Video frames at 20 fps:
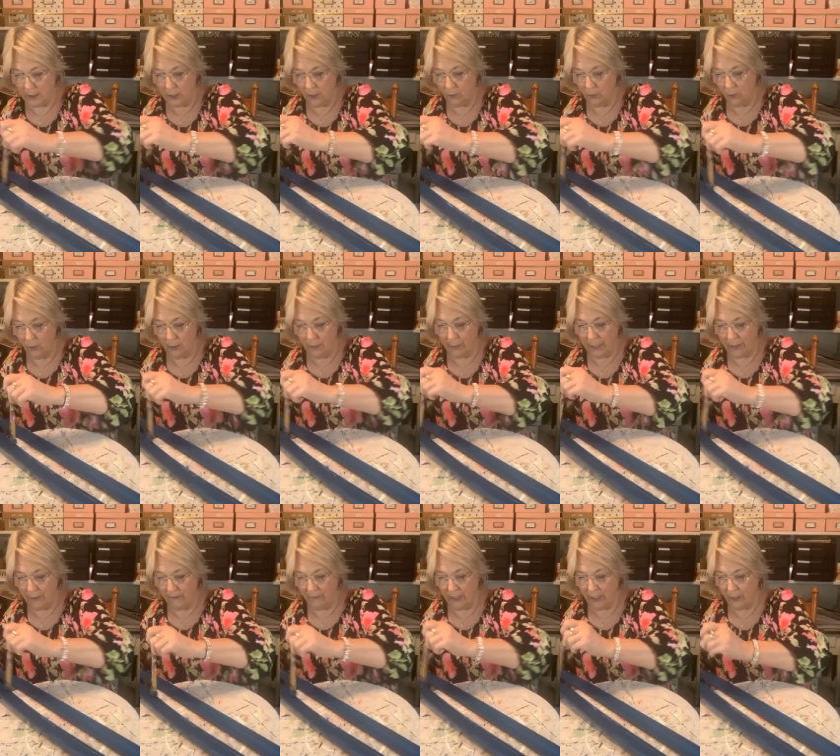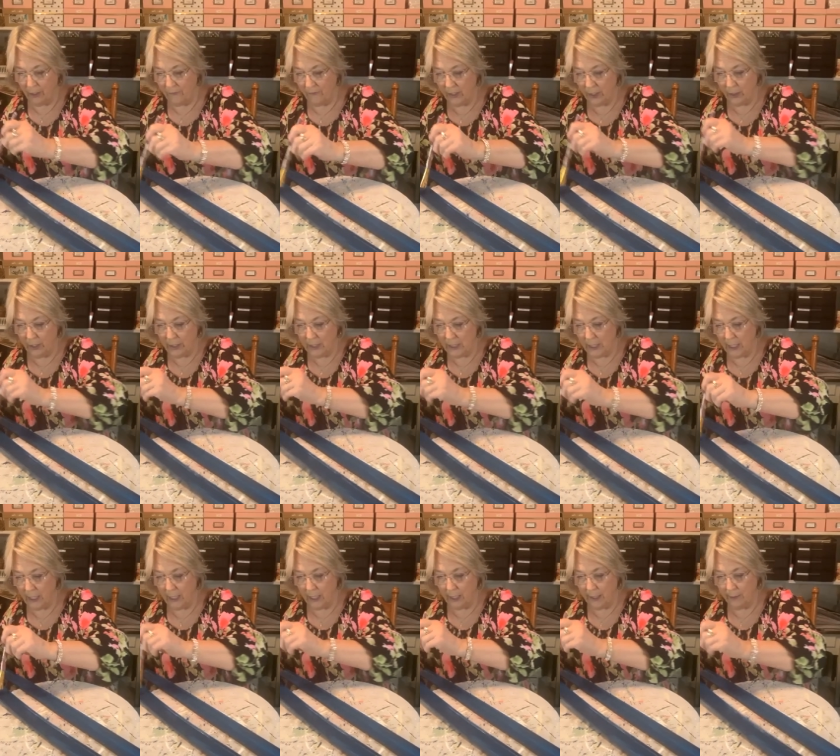And don't worry about the very, very
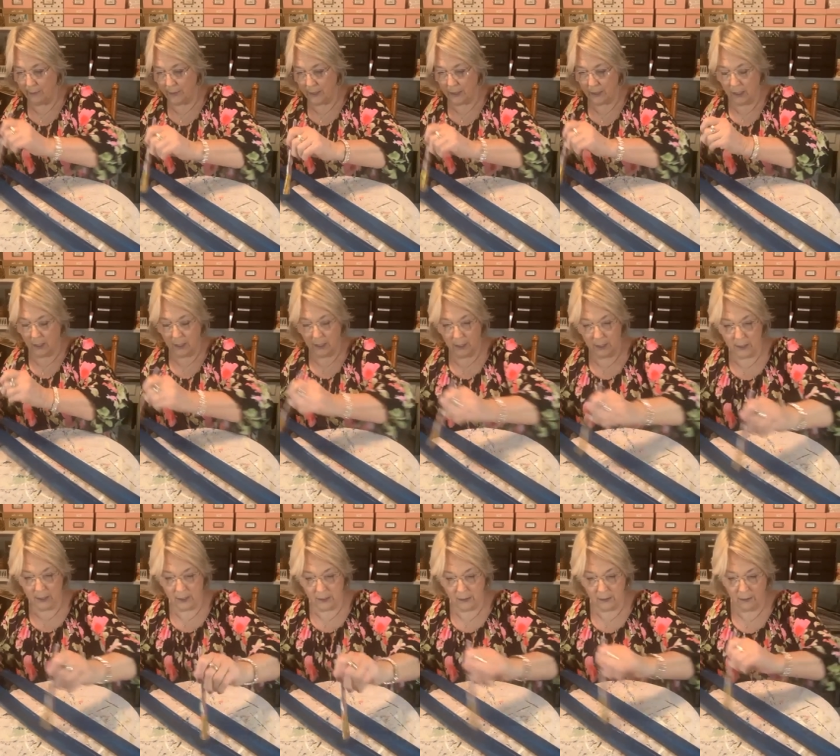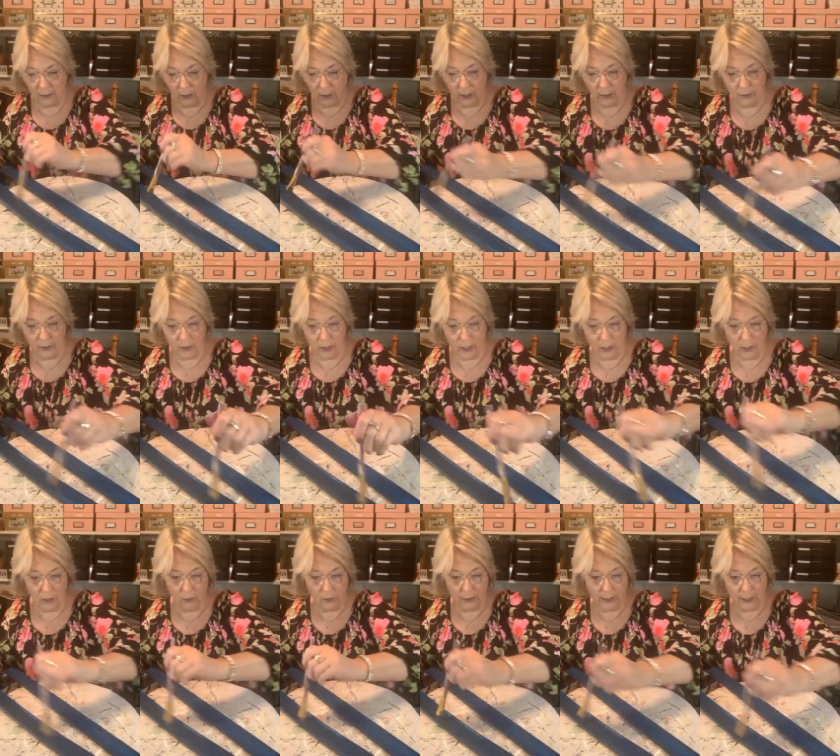tips, because, you know, you
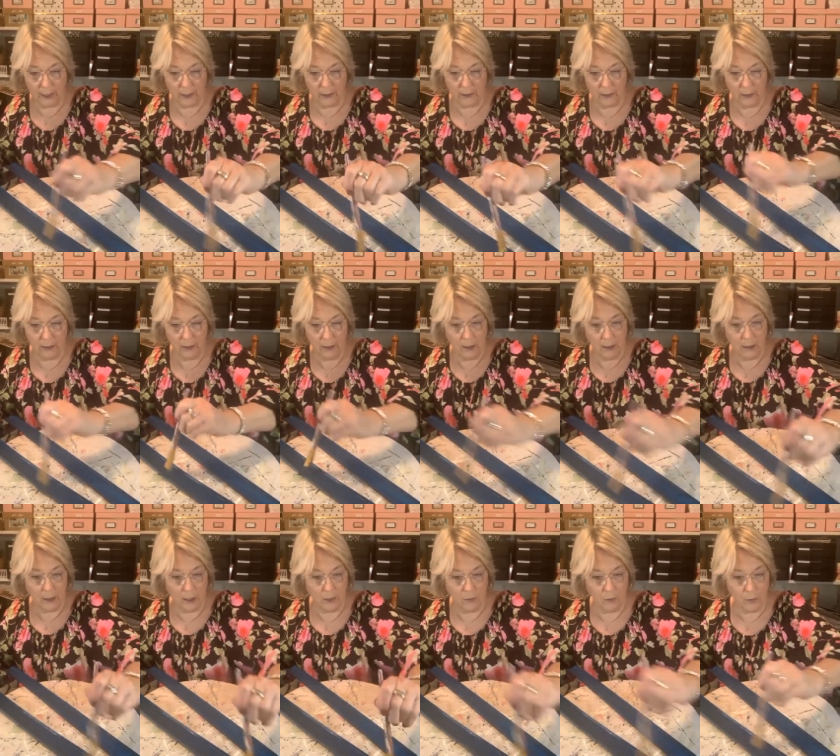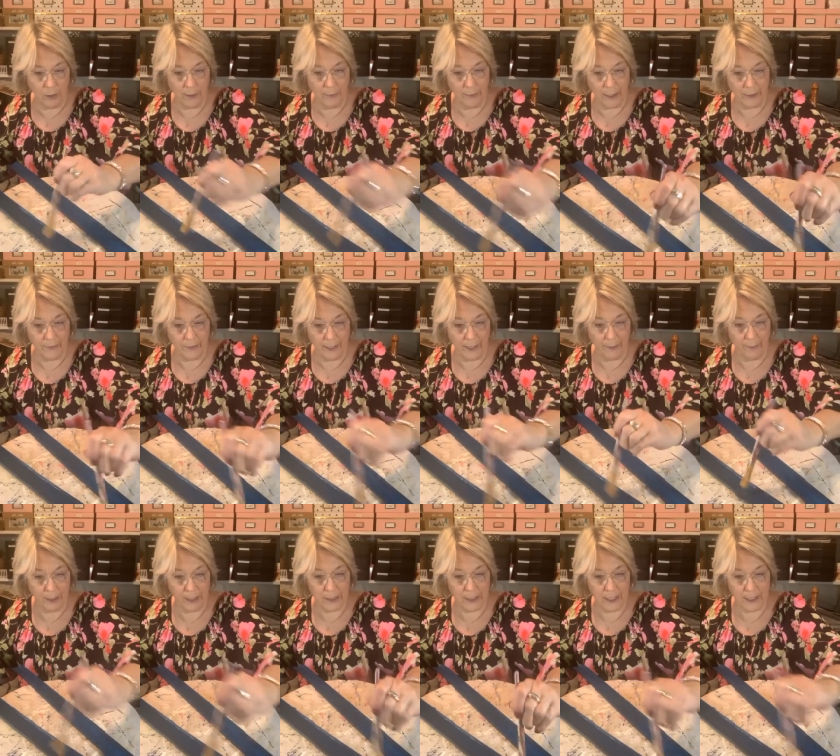can hold it. Don't worry about
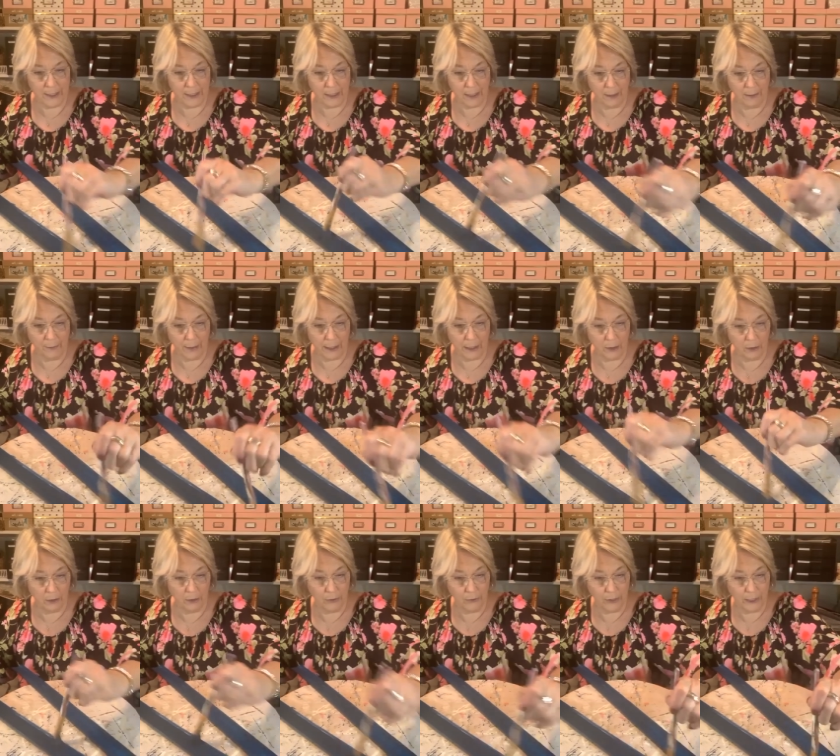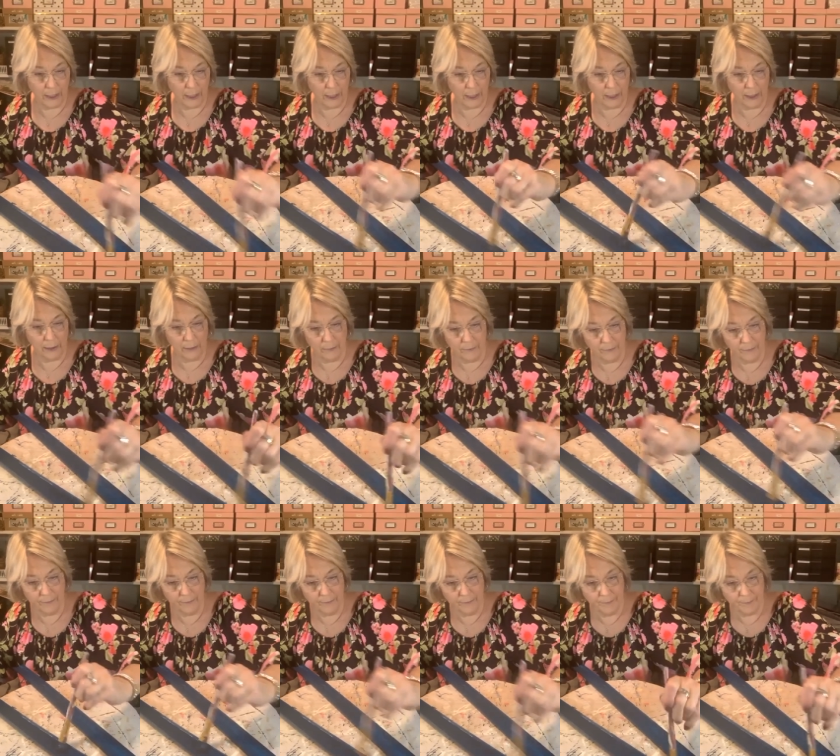that, because that's going to be glued in.
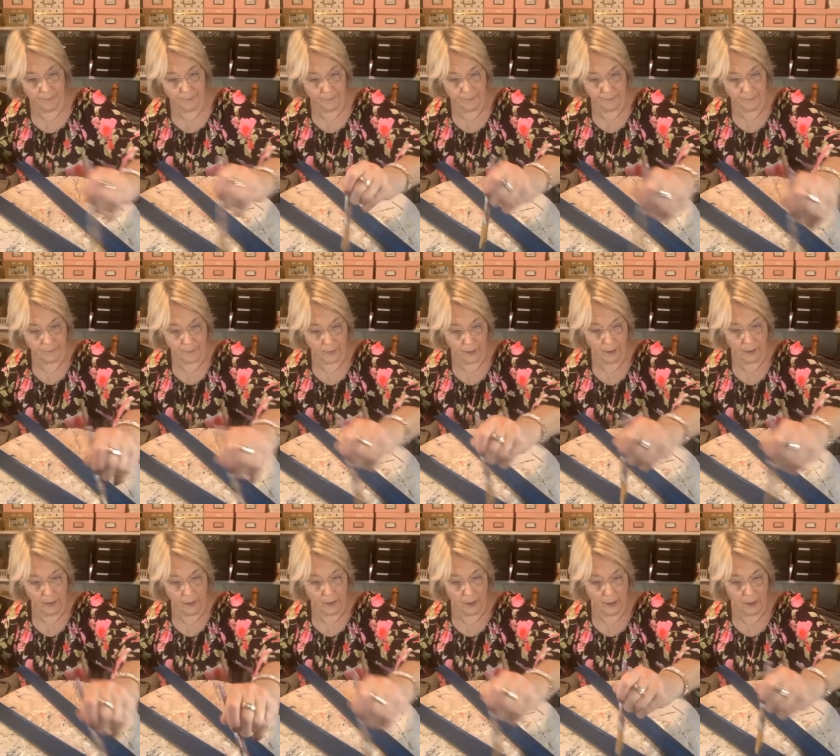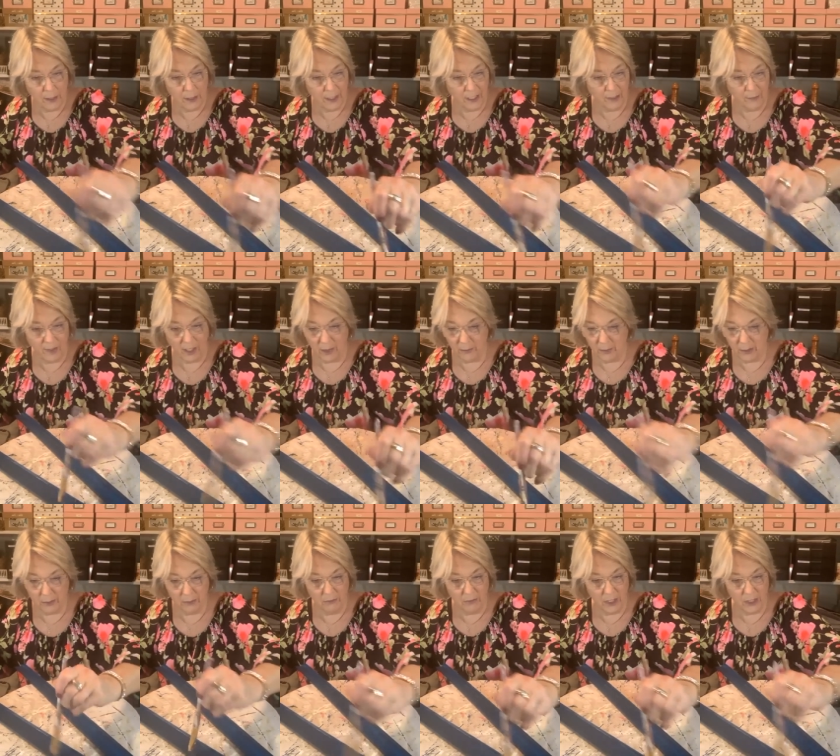And I'm
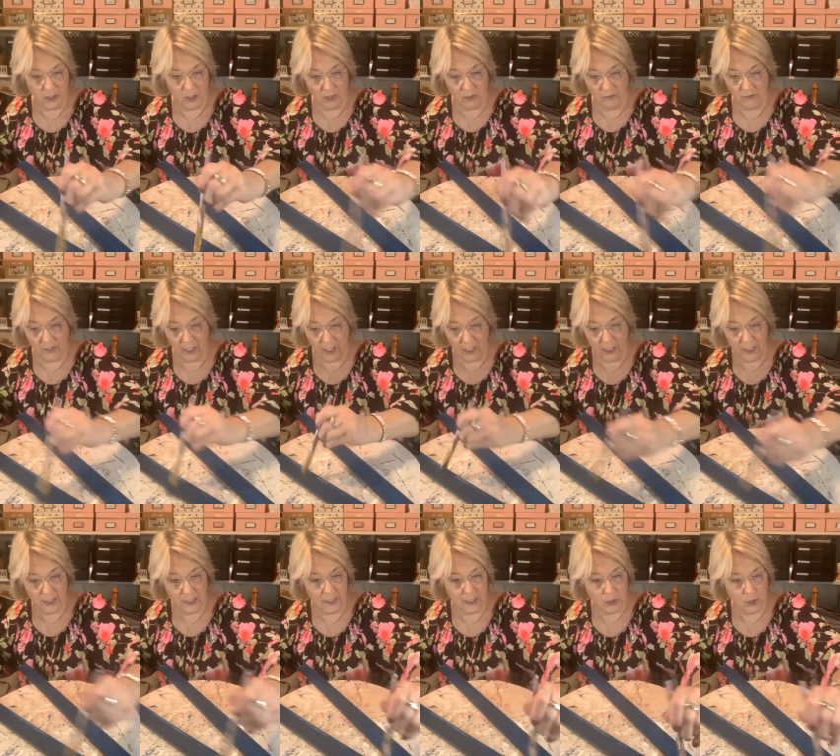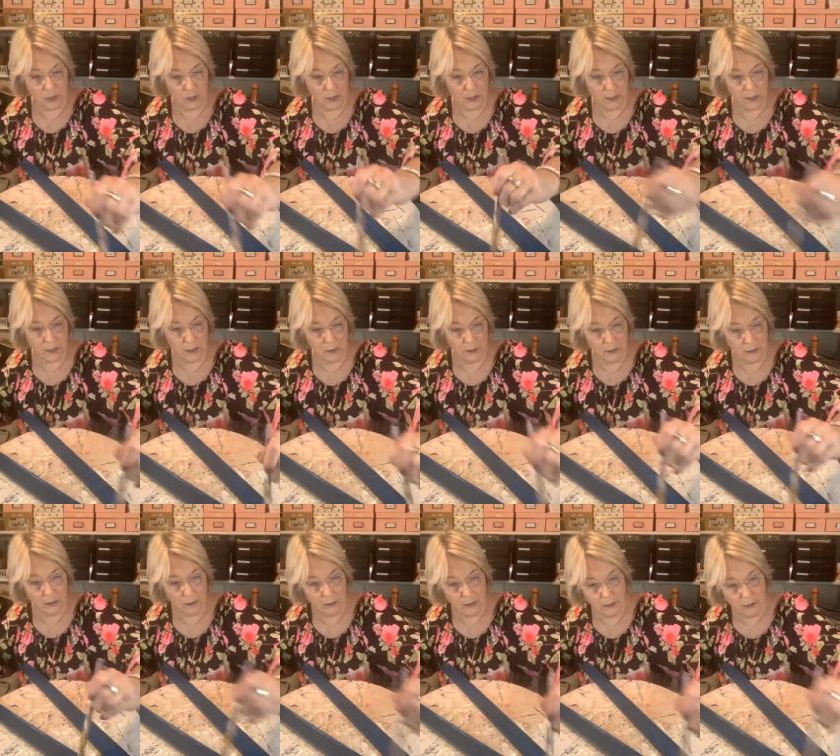not putting much on this. It's just
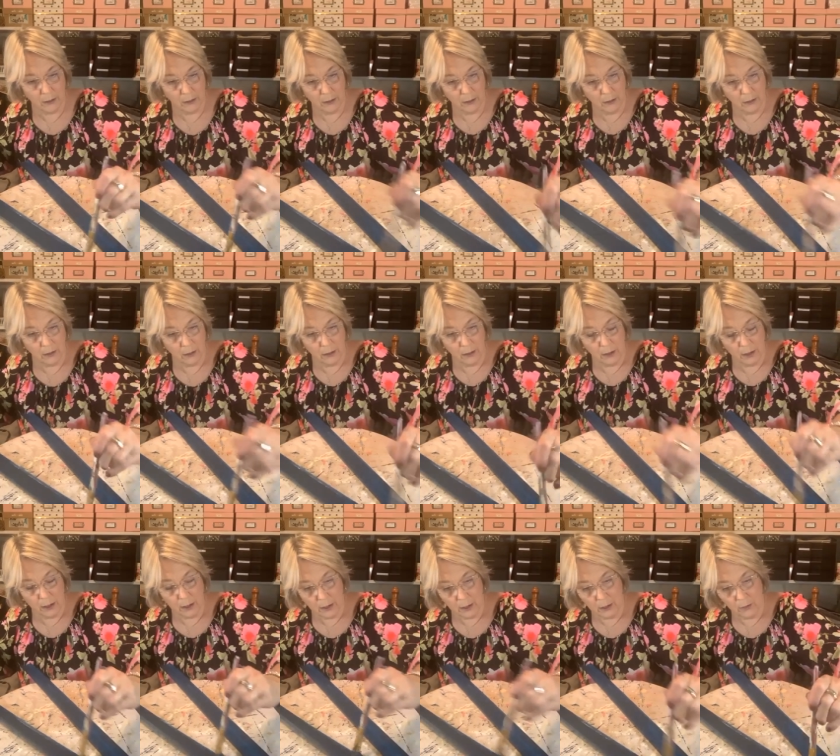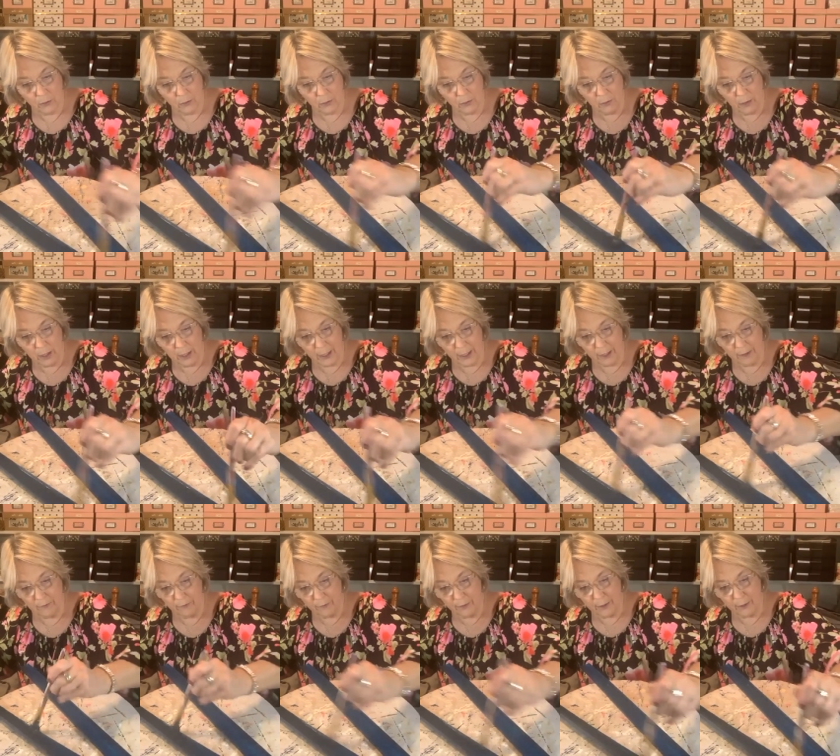going
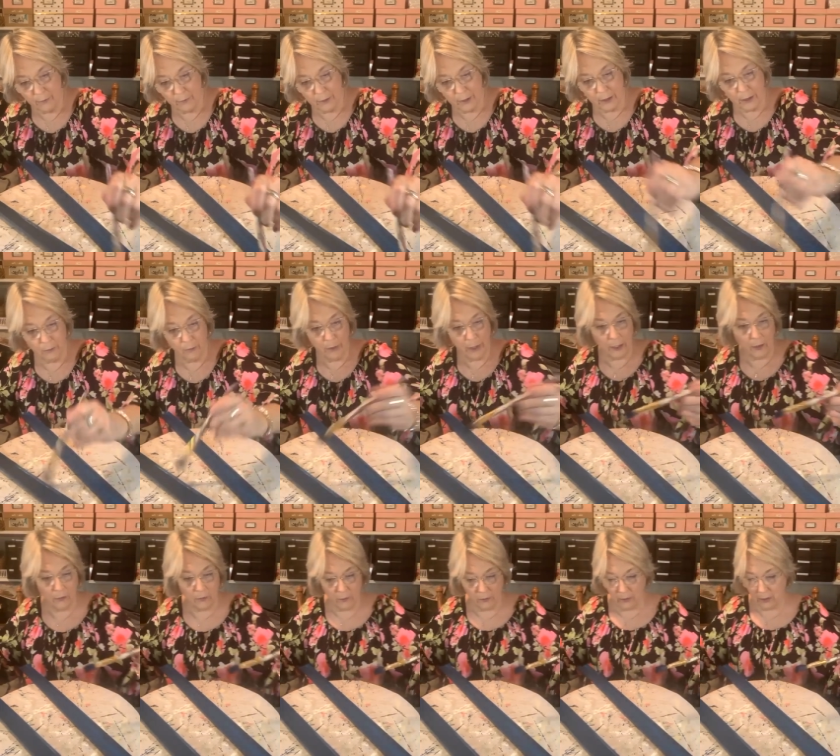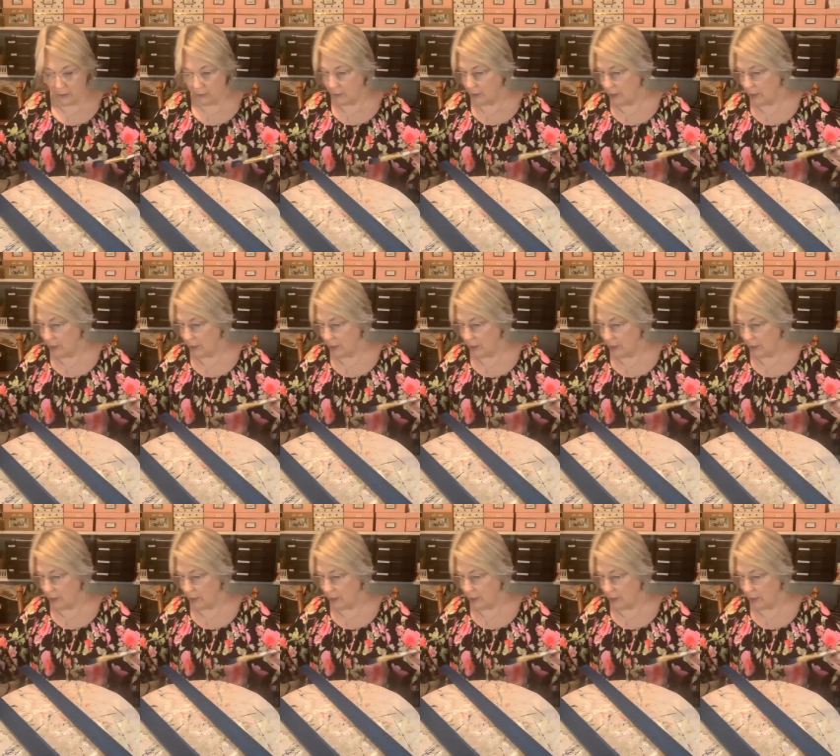right over it really well.